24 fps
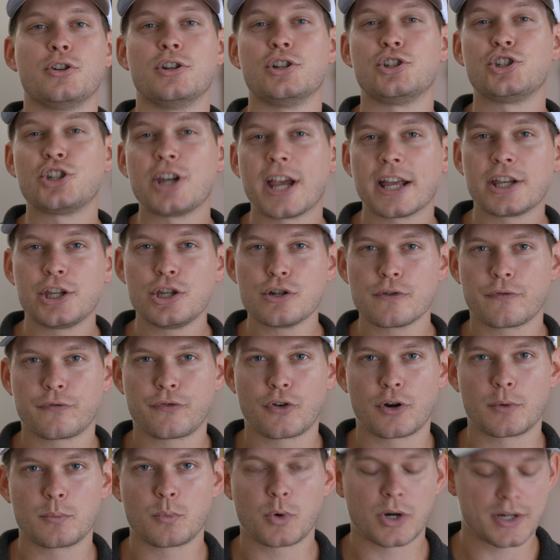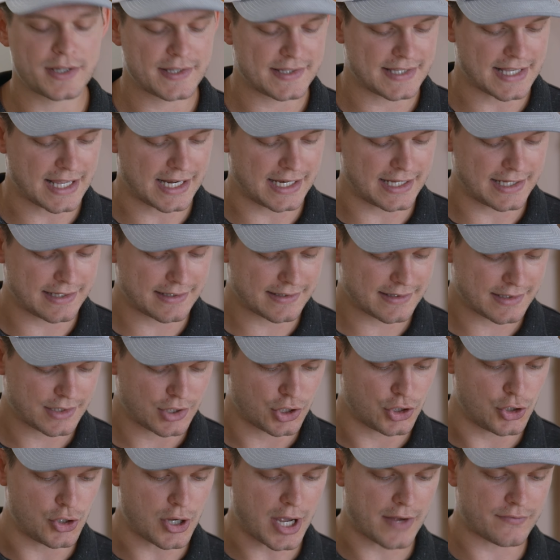to check your firmware settings,
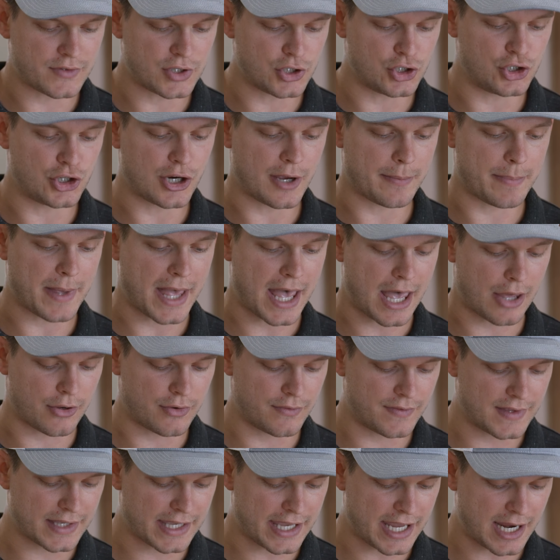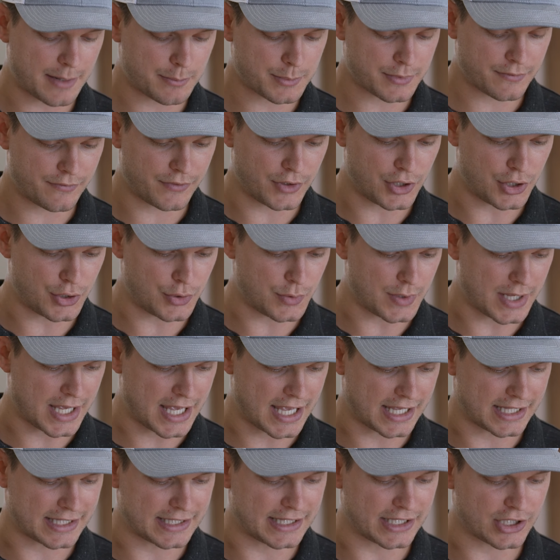you have to jump out of the camera view
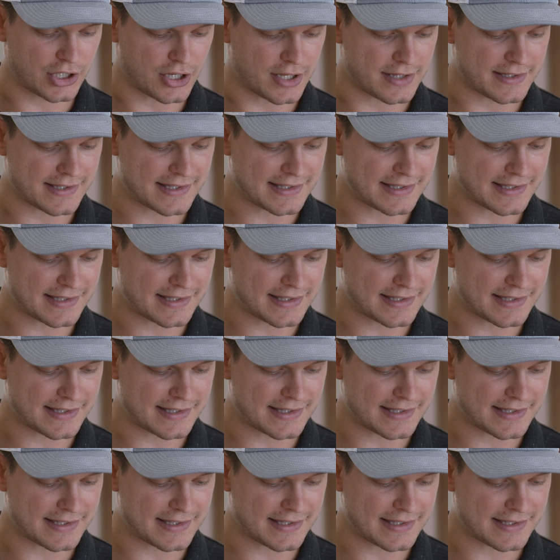and click on